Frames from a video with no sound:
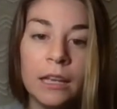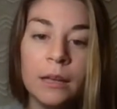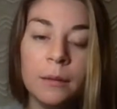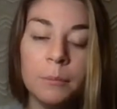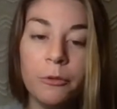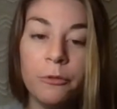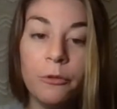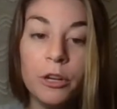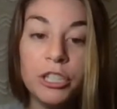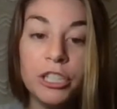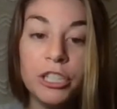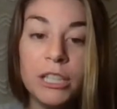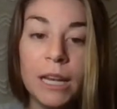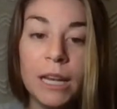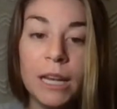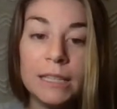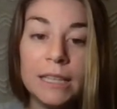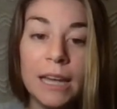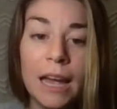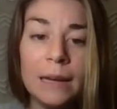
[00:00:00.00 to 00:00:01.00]
Before she
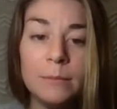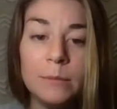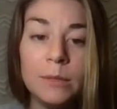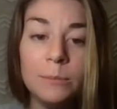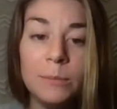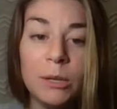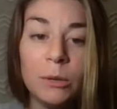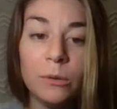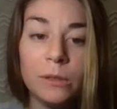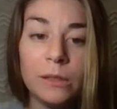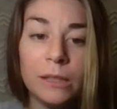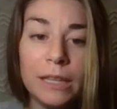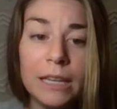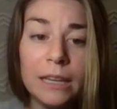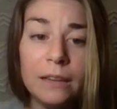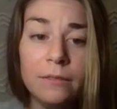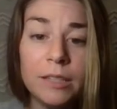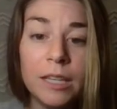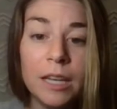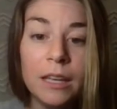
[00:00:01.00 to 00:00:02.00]
had time to be
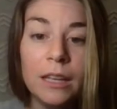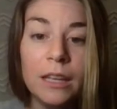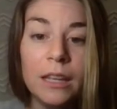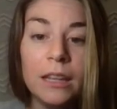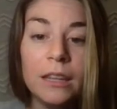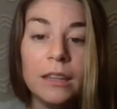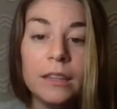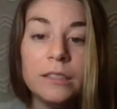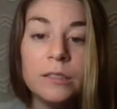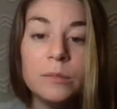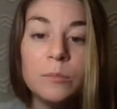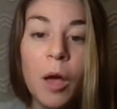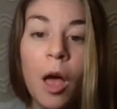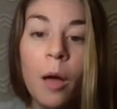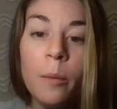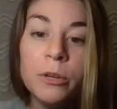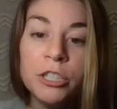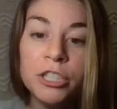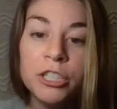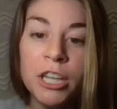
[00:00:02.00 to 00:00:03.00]
relieved, the
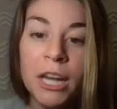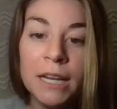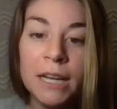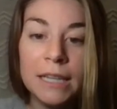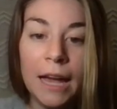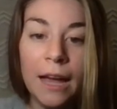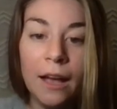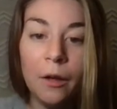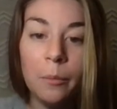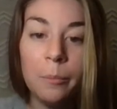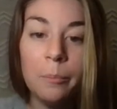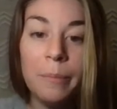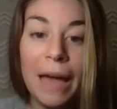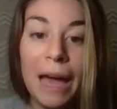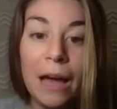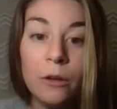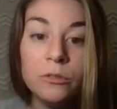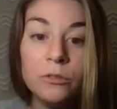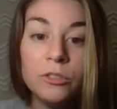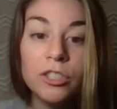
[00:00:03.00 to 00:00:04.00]
small projectile
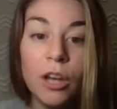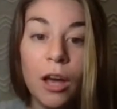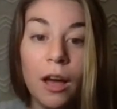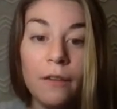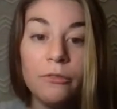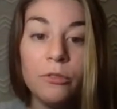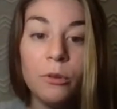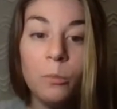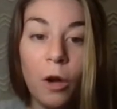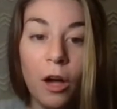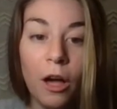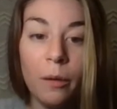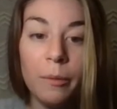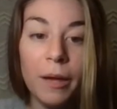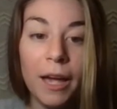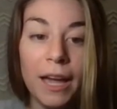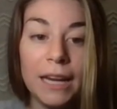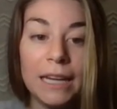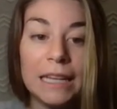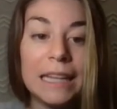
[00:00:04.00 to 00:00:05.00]
bounced off the wall
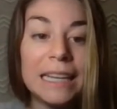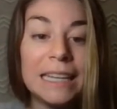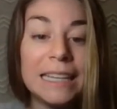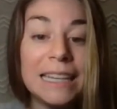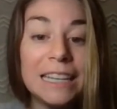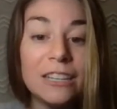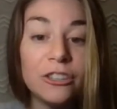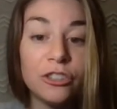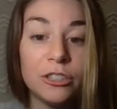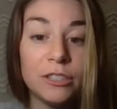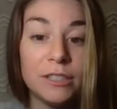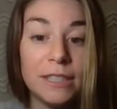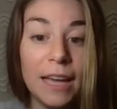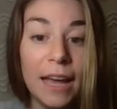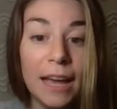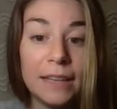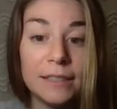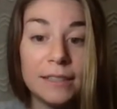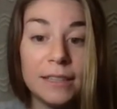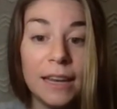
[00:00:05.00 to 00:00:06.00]
behind the teacher's
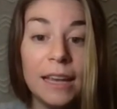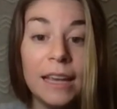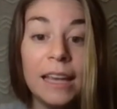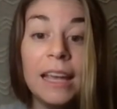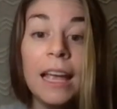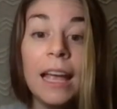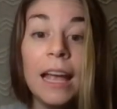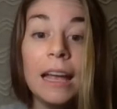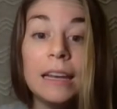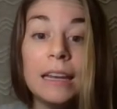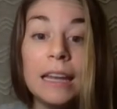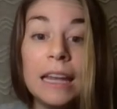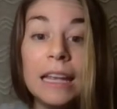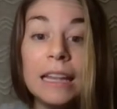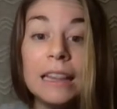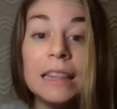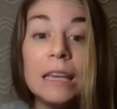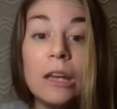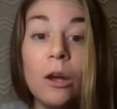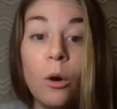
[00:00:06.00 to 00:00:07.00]
desk and
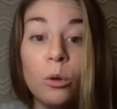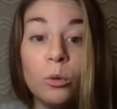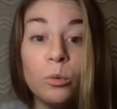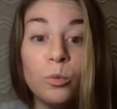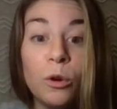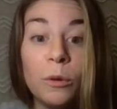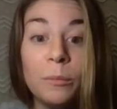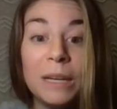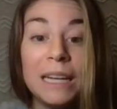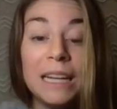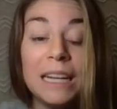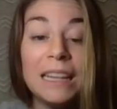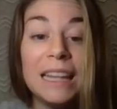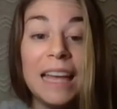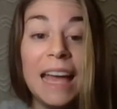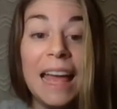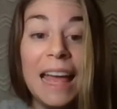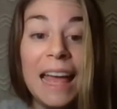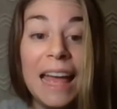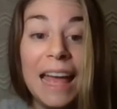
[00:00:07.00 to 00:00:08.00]
hit the old woman in
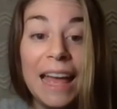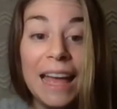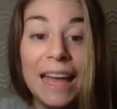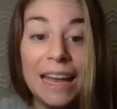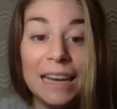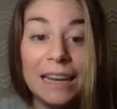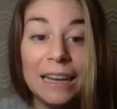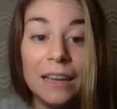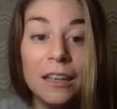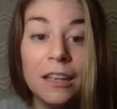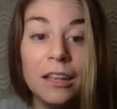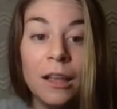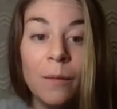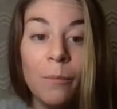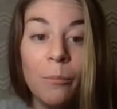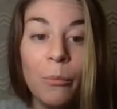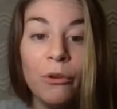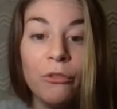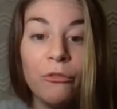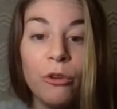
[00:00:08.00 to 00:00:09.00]
the head
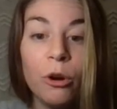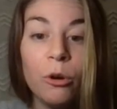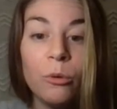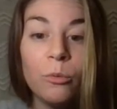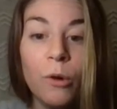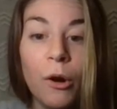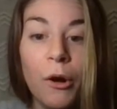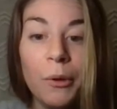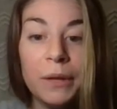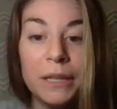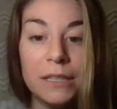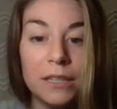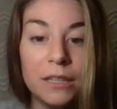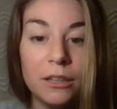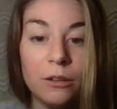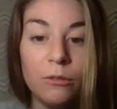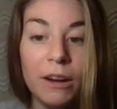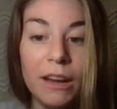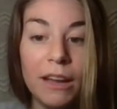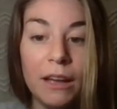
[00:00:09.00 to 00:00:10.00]
before rolling to
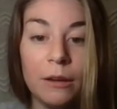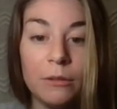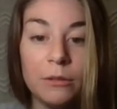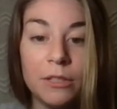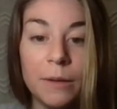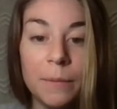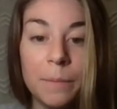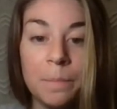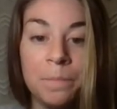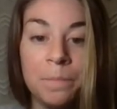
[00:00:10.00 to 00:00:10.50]
the ground.